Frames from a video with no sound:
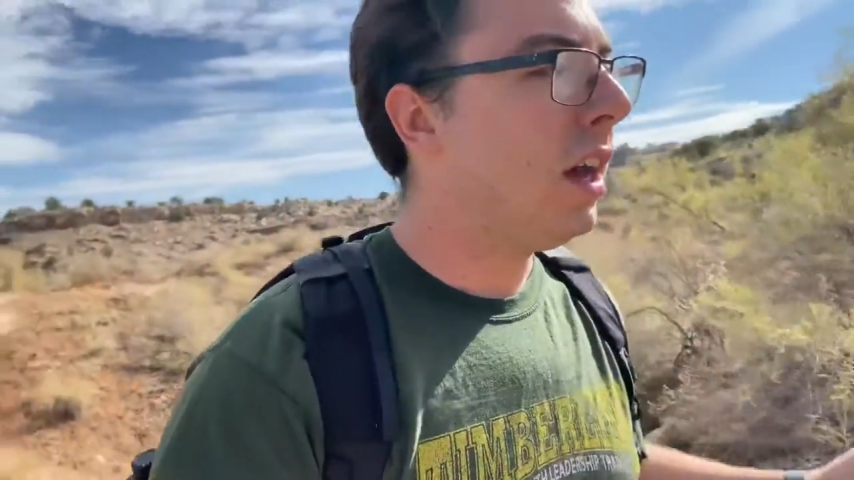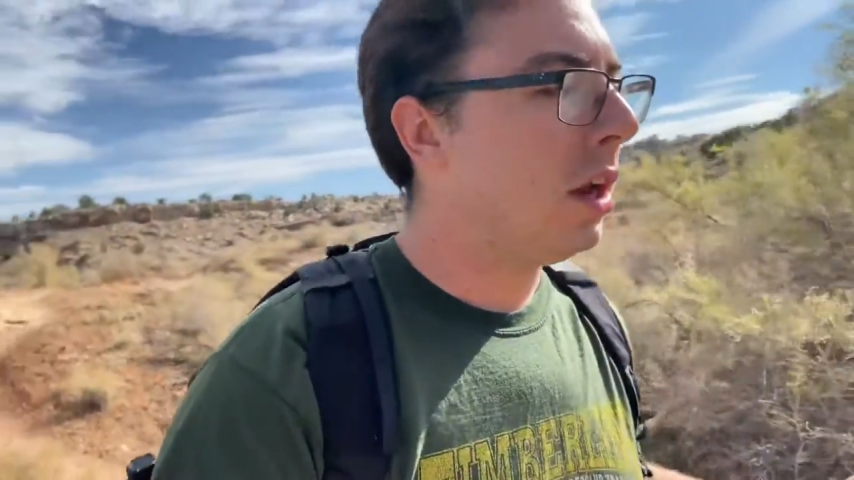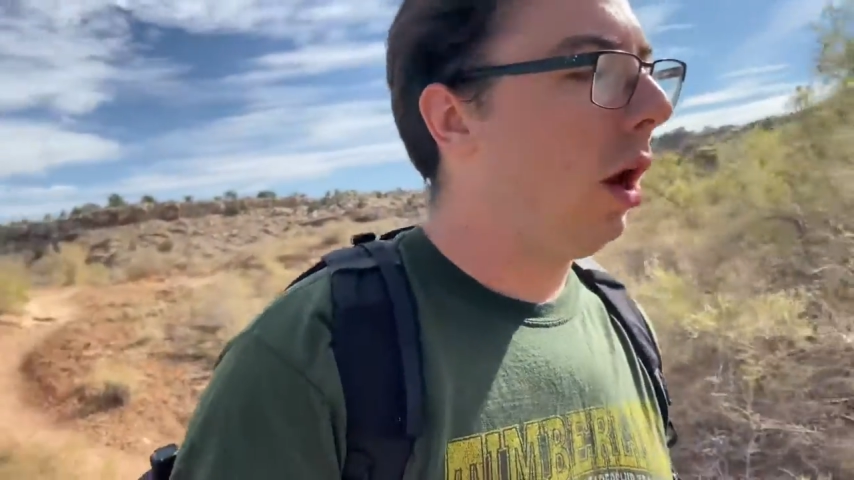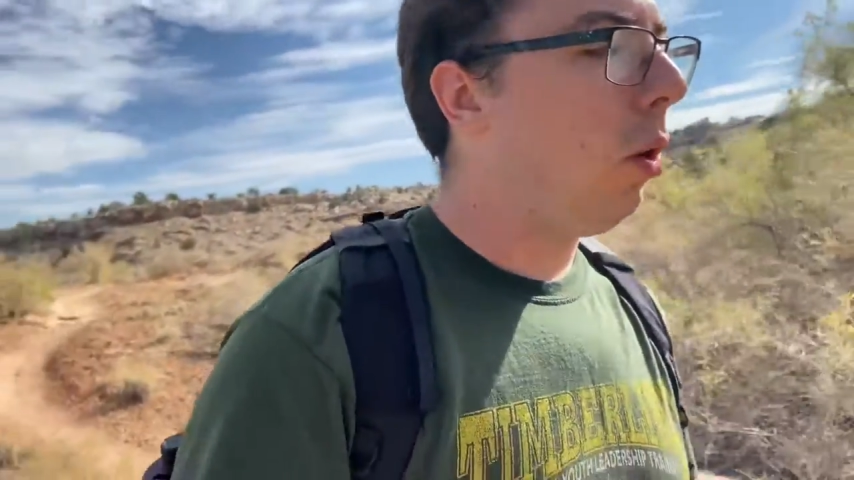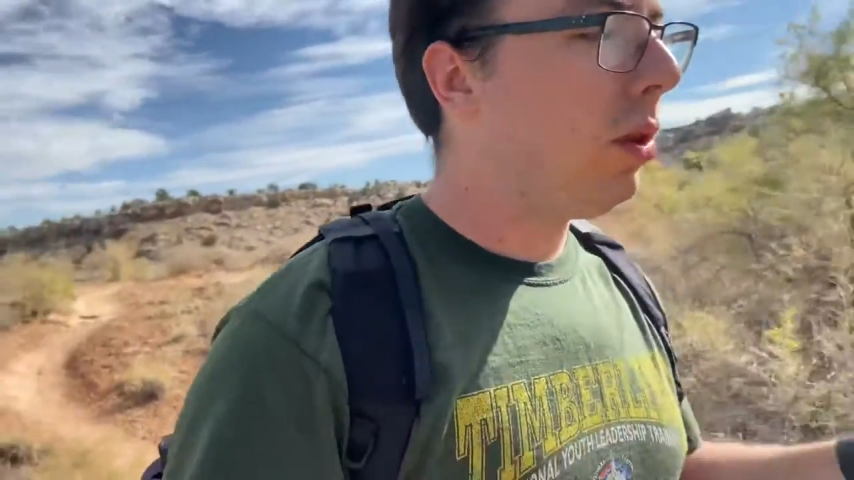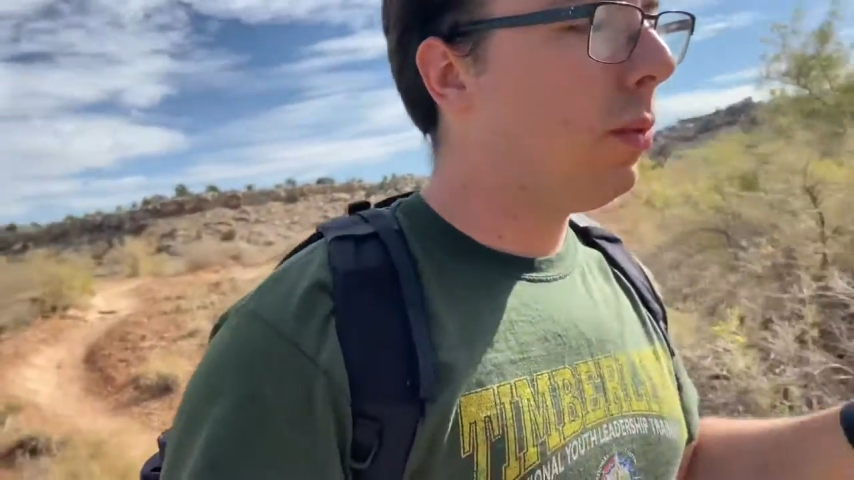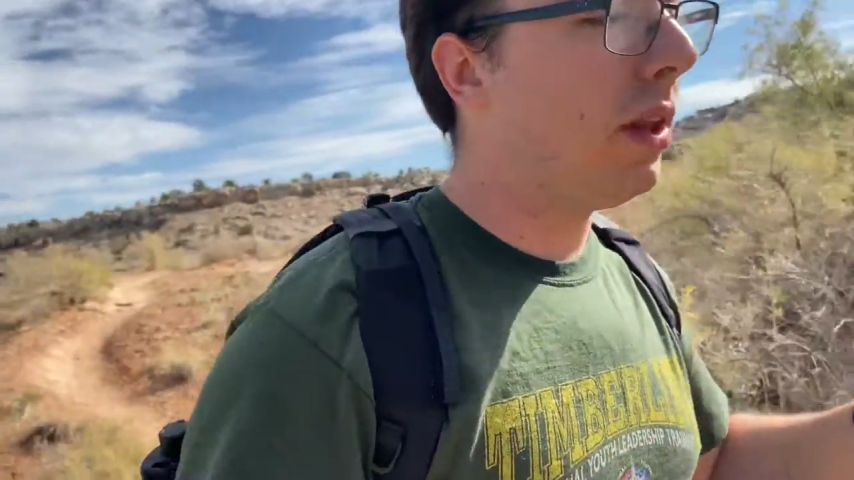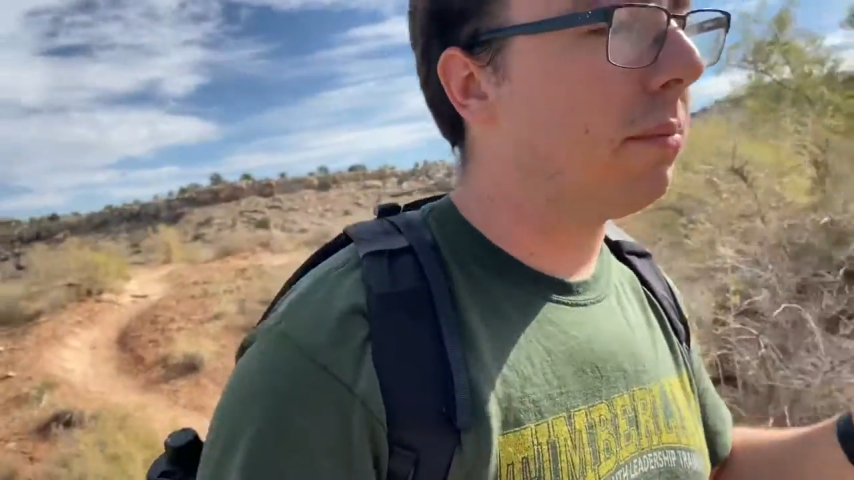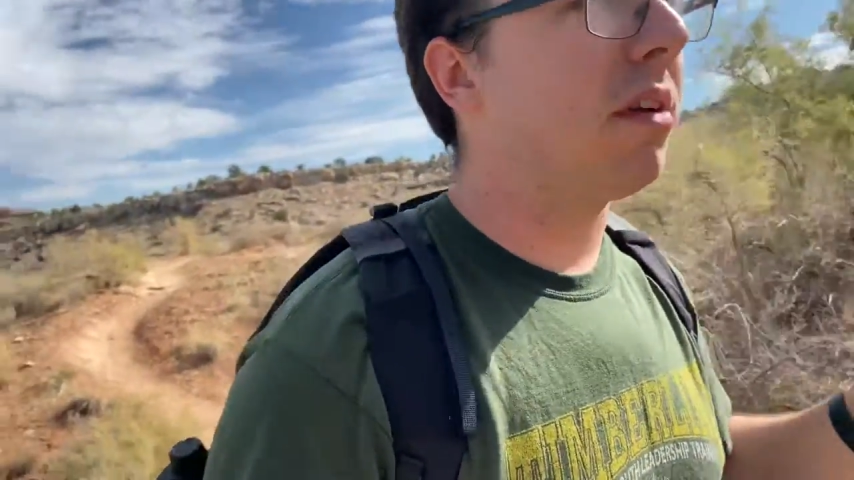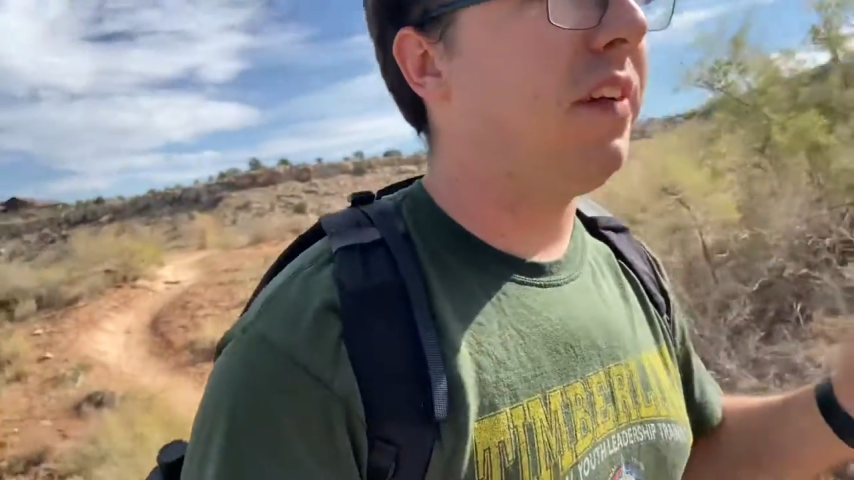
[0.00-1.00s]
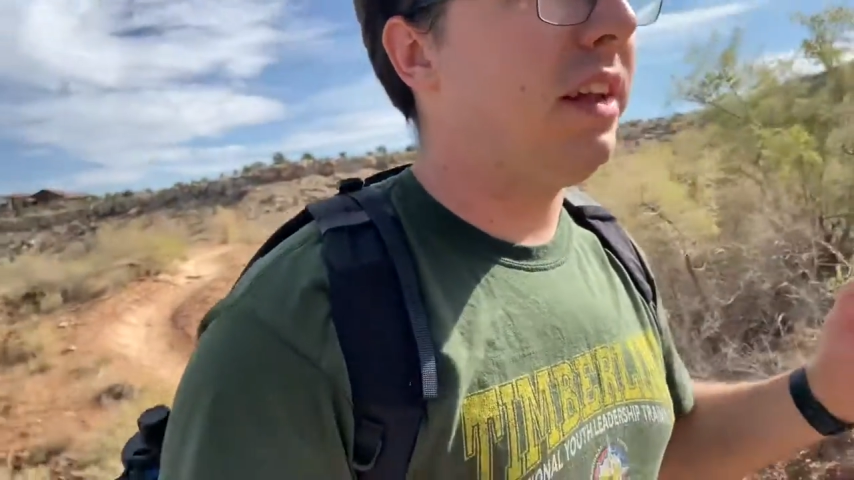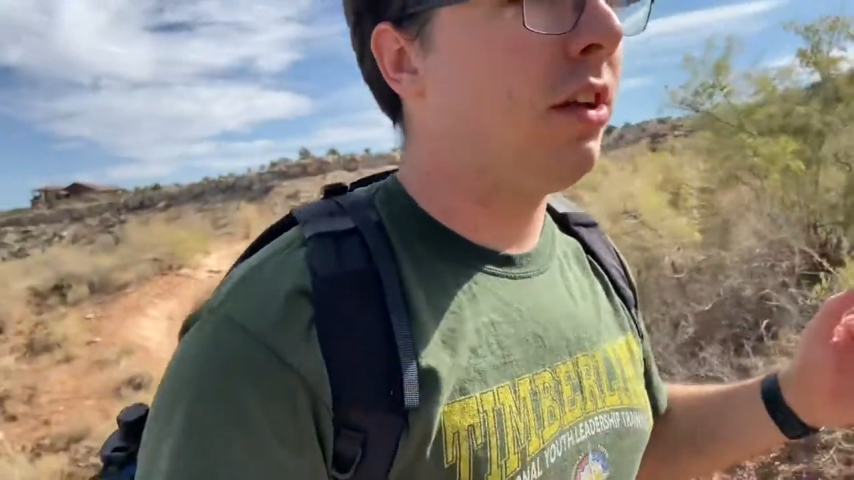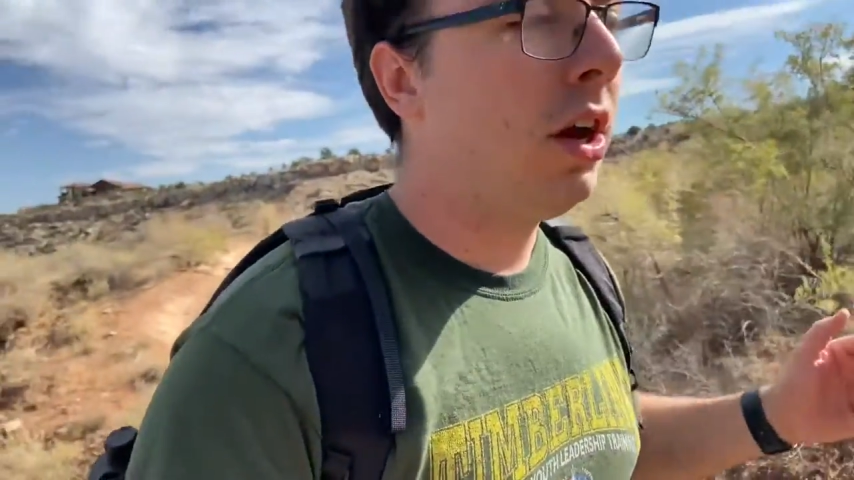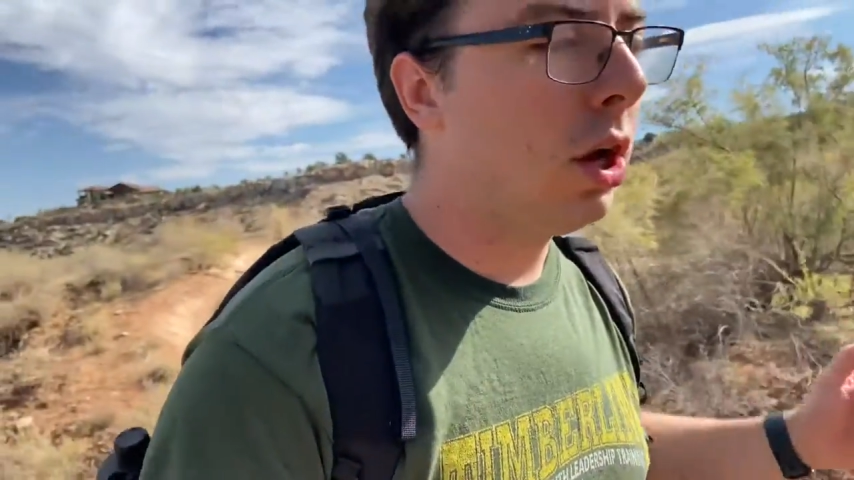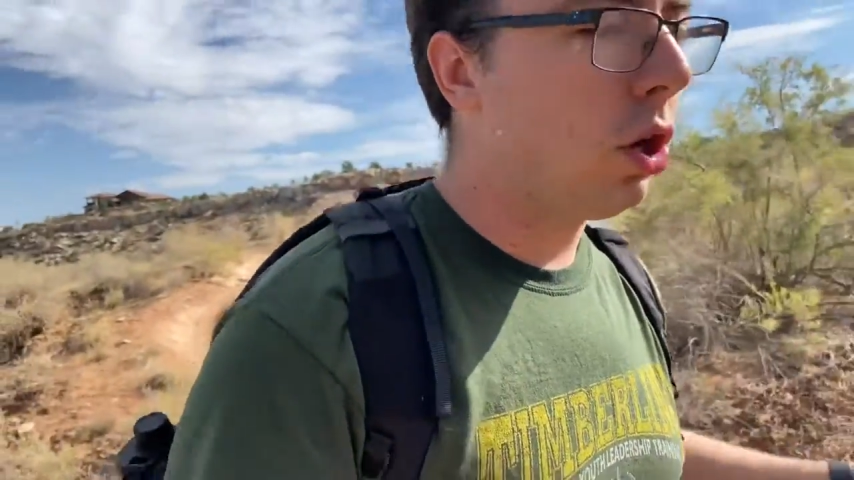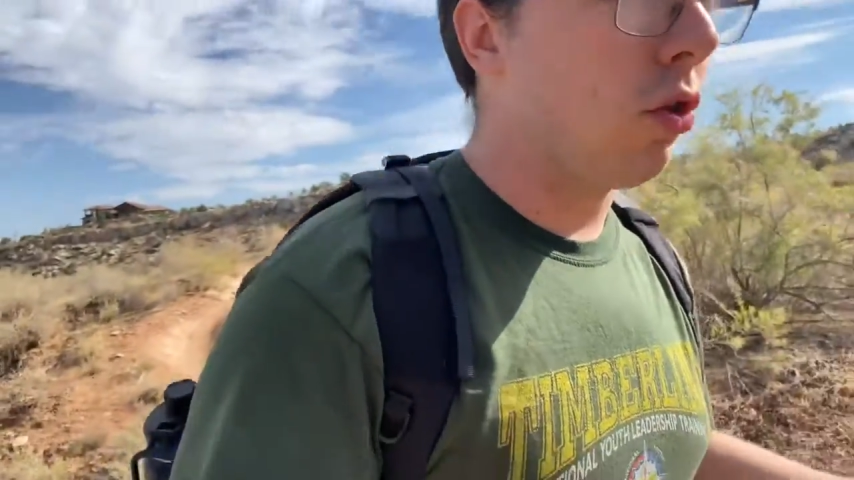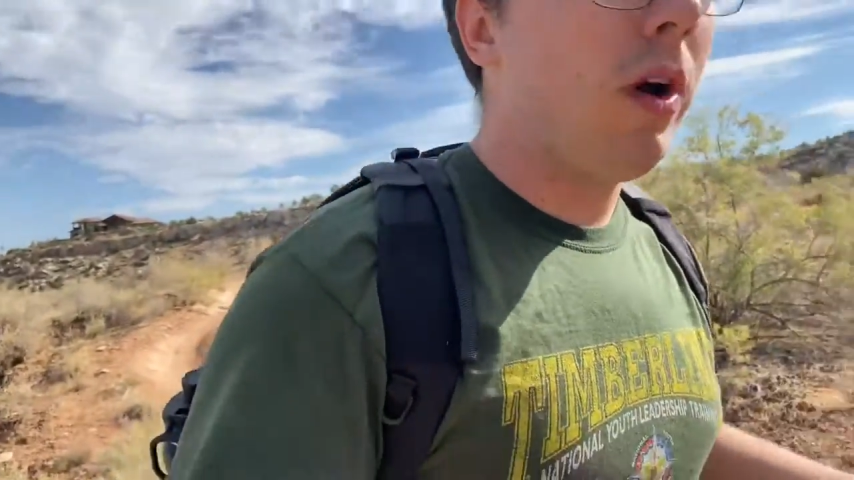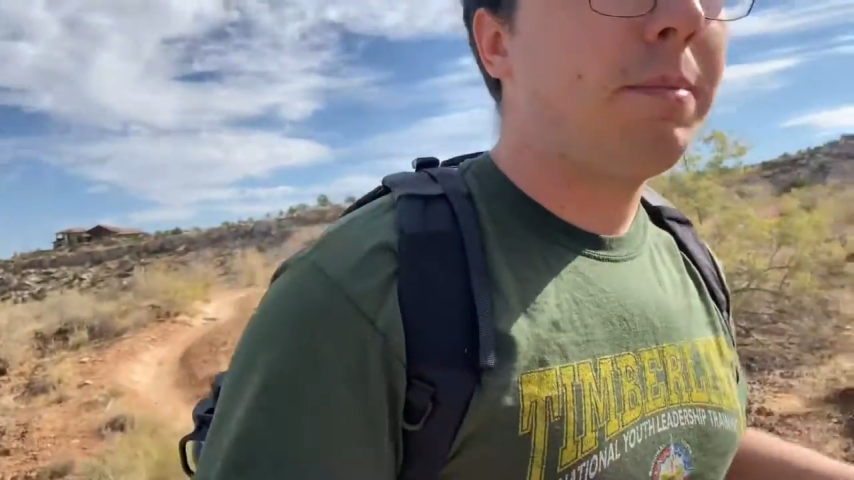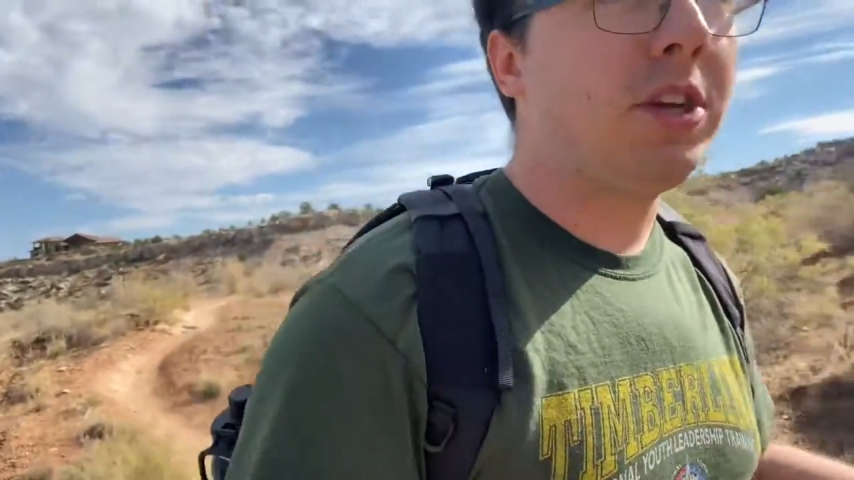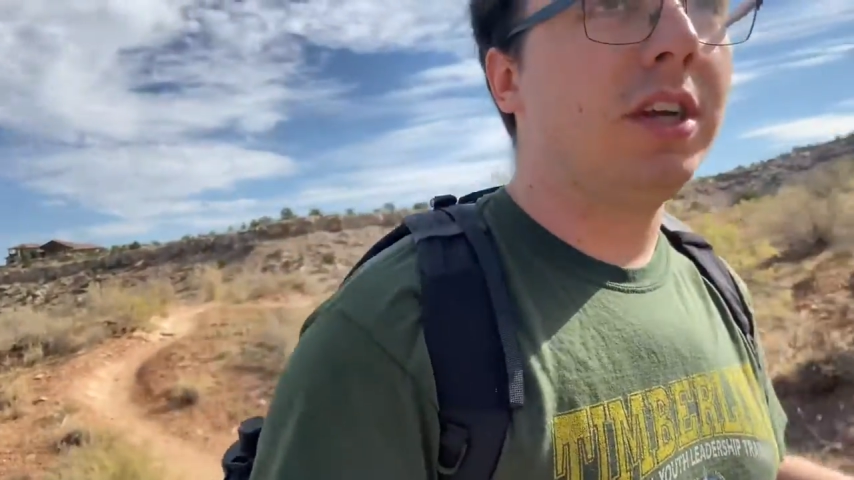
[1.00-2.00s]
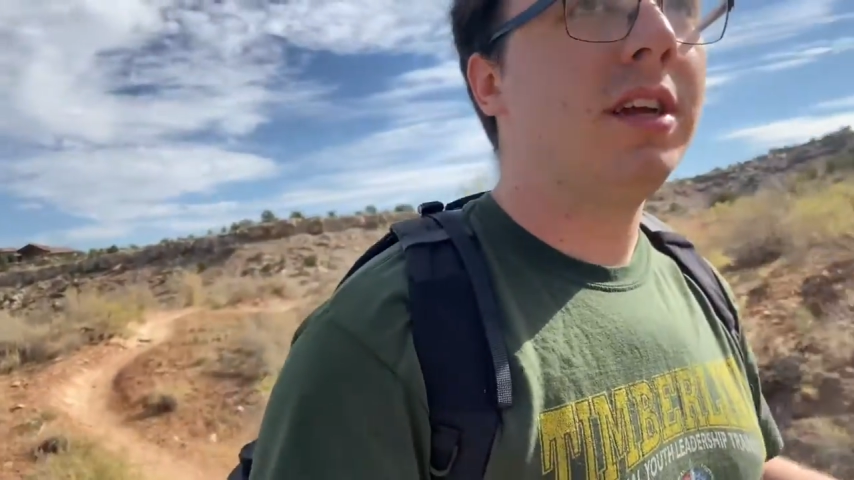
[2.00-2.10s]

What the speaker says: Not only will it prevent corruption,